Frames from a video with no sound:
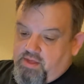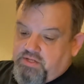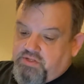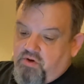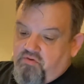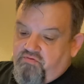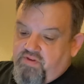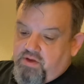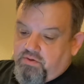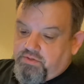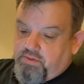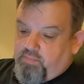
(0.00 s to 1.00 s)
they sow
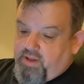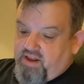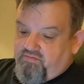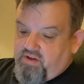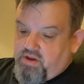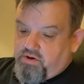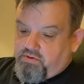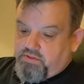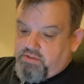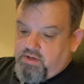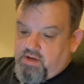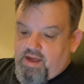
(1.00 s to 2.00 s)
fields and plant
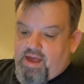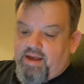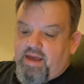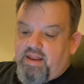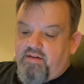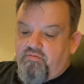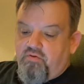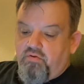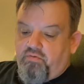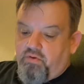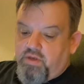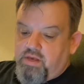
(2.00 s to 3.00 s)
vineyards, and get a
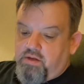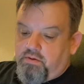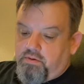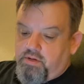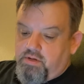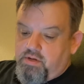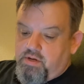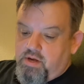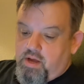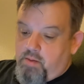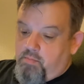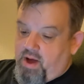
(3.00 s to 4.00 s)
fruitful yield.
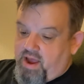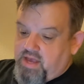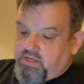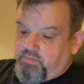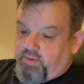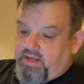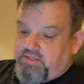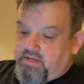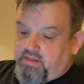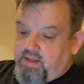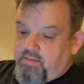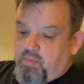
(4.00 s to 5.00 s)
By his
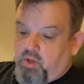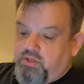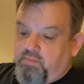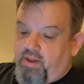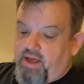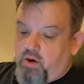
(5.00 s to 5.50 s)
blessing they multiply